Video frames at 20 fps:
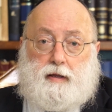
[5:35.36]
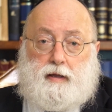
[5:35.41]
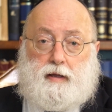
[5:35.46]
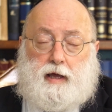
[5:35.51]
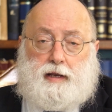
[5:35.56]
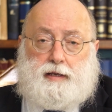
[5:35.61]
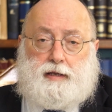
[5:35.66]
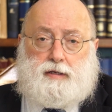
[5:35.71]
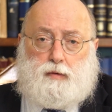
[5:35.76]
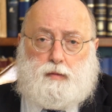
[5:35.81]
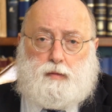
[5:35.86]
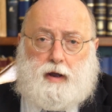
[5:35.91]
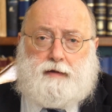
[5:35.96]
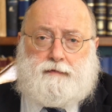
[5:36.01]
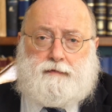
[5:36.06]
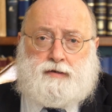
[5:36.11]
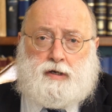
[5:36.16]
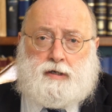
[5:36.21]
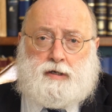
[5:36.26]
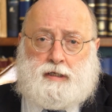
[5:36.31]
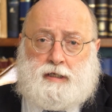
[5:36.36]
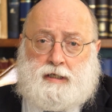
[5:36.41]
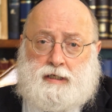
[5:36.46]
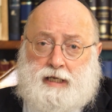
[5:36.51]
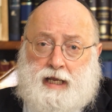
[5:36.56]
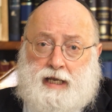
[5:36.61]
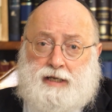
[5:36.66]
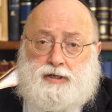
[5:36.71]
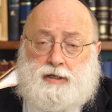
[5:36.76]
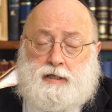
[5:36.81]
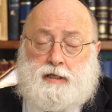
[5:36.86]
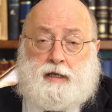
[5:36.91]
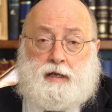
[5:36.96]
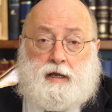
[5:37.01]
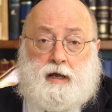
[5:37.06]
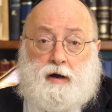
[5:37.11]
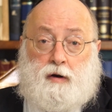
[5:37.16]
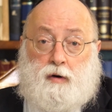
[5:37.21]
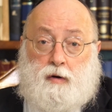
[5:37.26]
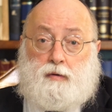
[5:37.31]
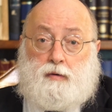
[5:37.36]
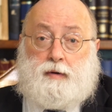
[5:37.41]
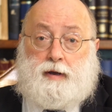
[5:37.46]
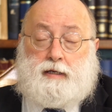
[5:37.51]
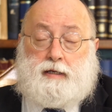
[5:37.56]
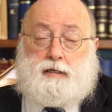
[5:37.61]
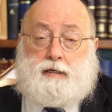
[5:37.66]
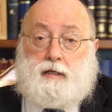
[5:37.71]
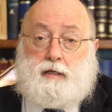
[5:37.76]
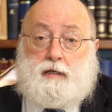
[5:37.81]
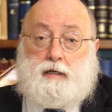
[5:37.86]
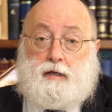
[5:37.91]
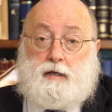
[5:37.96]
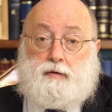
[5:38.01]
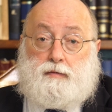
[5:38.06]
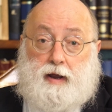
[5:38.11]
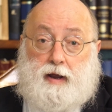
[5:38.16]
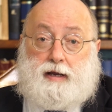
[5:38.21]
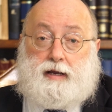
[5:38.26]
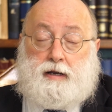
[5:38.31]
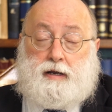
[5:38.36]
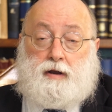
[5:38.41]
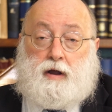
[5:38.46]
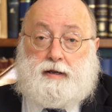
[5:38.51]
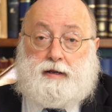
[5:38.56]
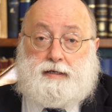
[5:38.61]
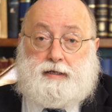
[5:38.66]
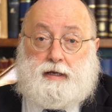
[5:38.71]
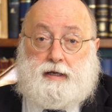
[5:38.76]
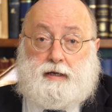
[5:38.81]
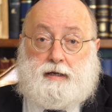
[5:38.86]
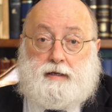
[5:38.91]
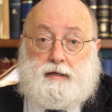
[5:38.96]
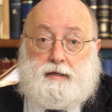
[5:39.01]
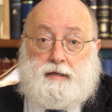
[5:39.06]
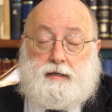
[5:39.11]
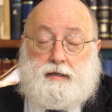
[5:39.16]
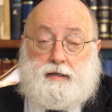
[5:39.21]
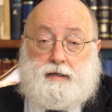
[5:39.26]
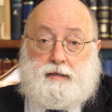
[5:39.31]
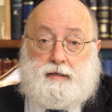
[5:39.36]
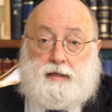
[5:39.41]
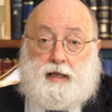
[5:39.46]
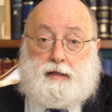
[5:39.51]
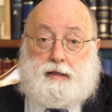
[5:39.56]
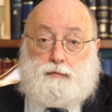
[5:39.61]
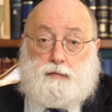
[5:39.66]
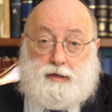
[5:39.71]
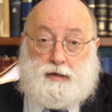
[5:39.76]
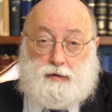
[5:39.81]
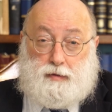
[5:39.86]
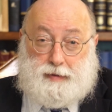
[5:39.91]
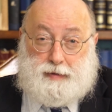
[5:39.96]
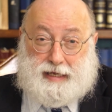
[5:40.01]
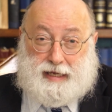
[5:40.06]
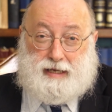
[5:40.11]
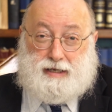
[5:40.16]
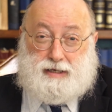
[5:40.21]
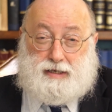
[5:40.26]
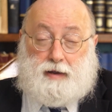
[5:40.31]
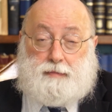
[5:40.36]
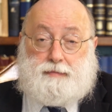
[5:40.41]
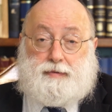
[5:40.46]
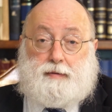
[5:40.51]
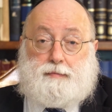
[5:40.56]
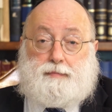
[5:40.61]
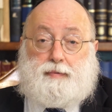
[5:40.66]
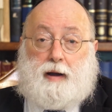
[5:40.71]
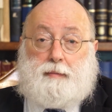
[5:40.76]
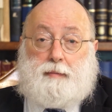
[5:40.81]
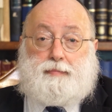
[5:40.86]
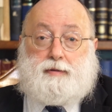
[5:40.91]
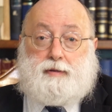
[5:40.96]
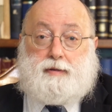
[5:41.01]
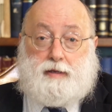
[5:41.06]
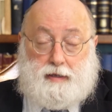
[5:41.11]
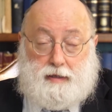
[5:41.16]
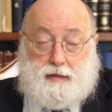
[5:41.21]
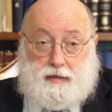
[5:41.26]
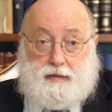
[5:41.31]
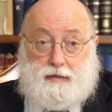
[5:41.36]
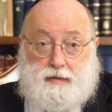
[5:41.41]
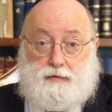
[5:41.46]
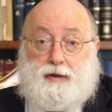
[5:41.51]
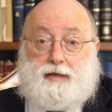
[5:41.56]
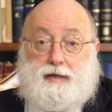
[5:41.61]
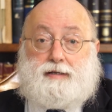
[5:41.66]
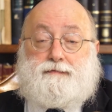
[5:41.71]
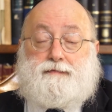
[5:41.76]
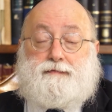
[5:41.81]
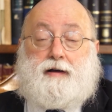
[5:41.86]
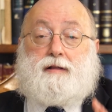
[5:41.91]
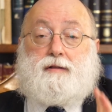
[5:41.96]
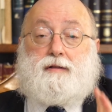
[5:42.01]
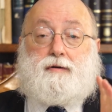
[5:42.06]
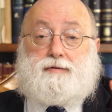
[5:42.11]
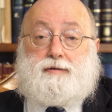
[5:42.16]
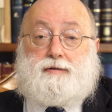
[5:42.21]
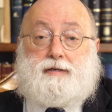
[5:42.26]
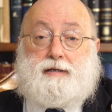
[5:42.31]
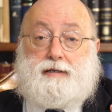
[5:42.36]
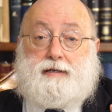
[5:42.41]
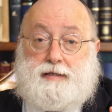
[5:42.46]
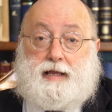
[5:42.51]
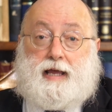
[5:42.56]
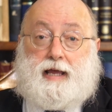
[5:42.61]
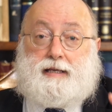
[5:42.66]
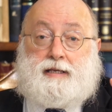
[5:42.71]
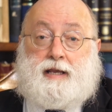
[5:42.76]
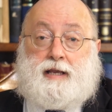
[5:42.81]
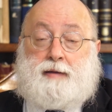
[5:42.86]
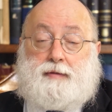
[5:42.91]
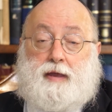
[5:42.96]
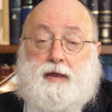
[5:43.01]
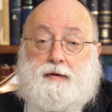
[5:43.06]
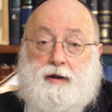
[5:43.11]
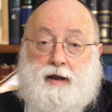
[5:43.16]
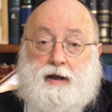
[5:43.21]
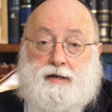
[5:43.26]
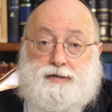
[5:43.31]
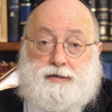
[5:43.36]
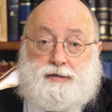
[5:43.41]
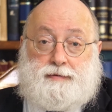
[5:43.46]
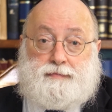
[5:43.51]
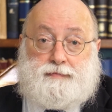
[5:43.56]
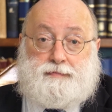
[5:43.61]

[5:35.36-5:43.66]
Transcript: And it's a way of just essentially always recognizing that when you begin something properly, the rest follows in that same direction.